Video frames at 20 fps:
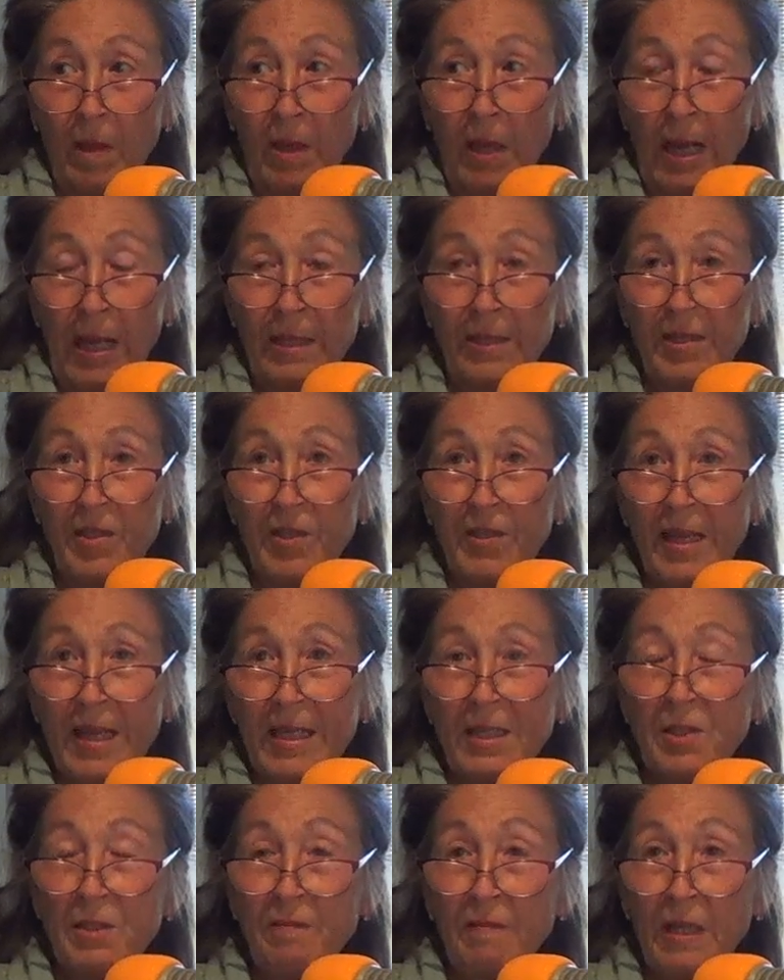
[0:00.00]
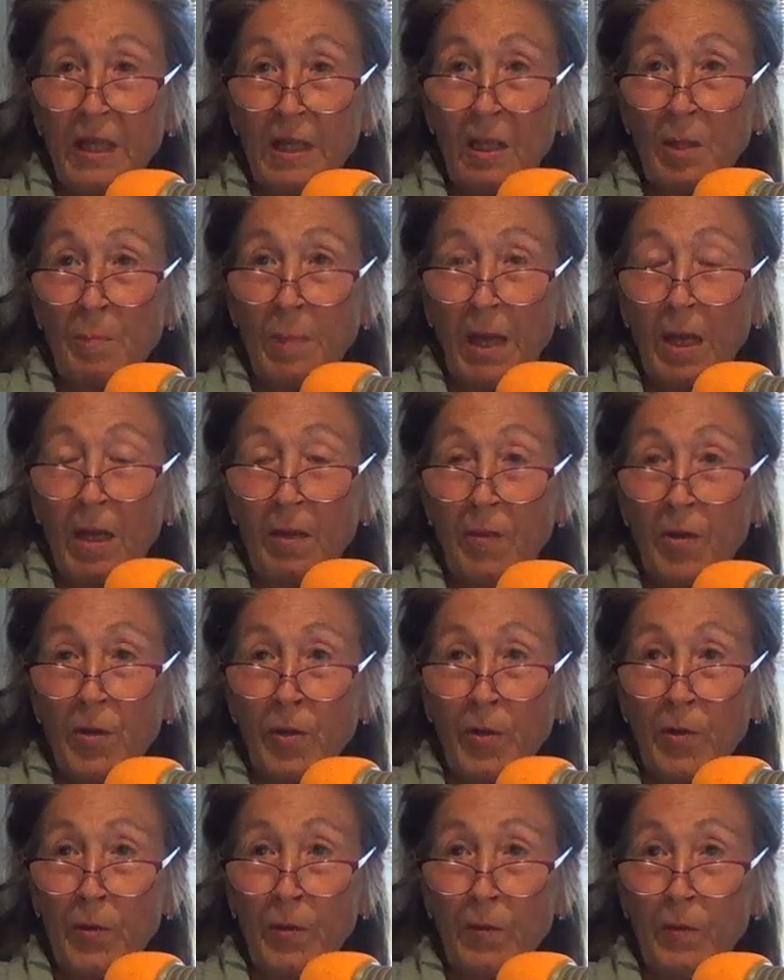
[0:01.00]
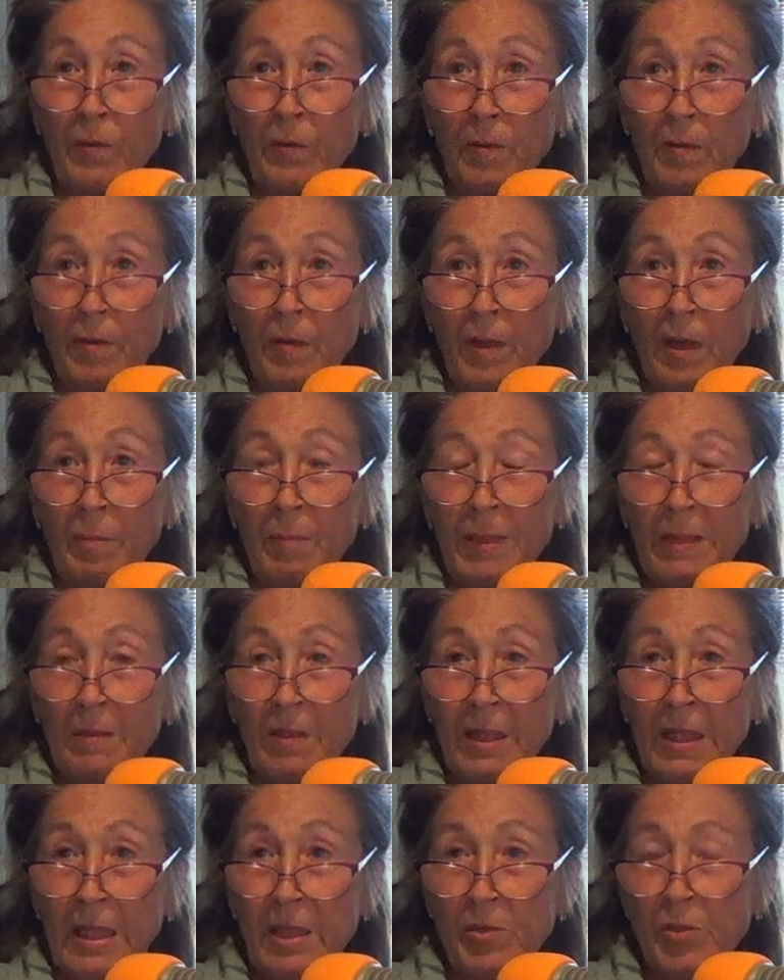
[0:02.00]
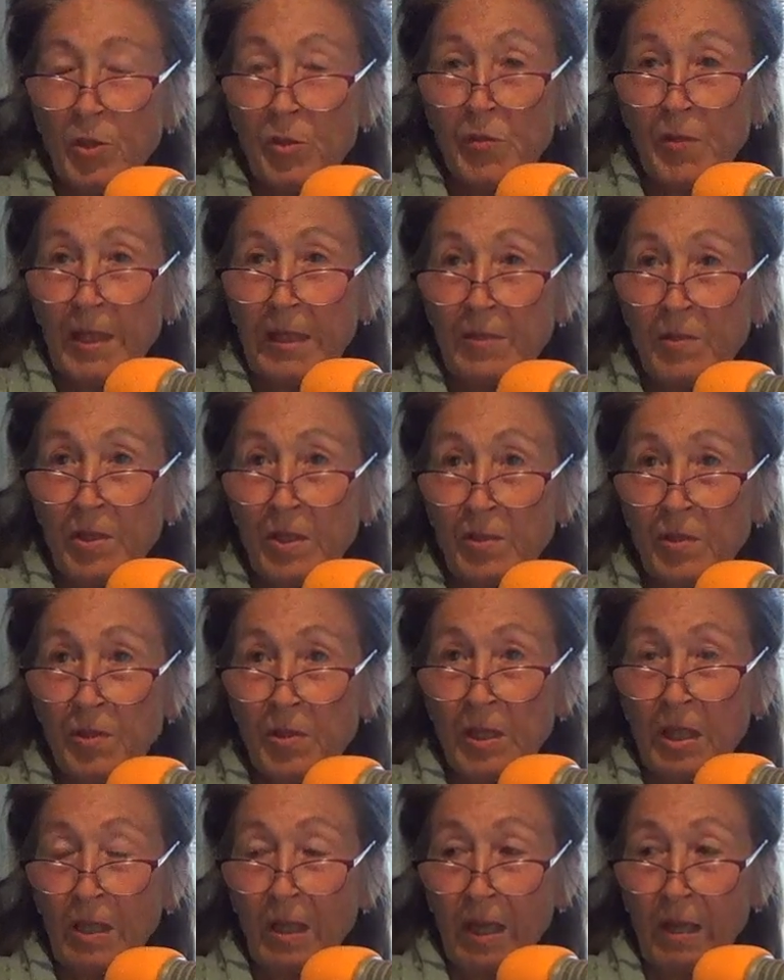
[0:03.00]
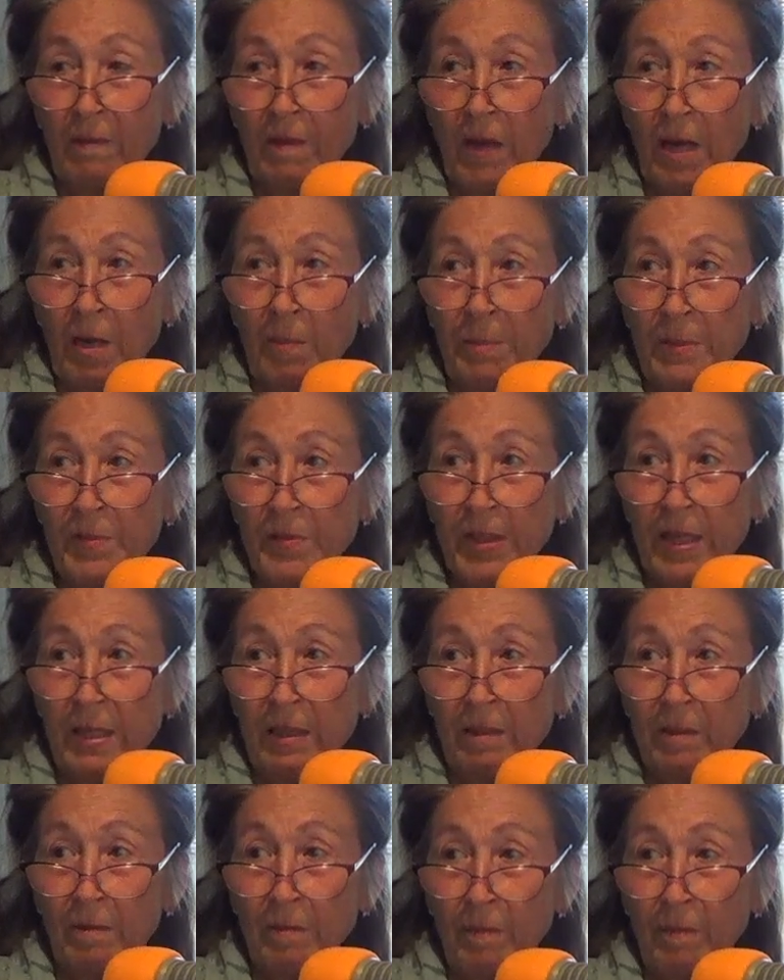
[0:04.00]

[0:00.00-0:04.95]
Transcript: And do they develop other abilities or senses to kind of compensate?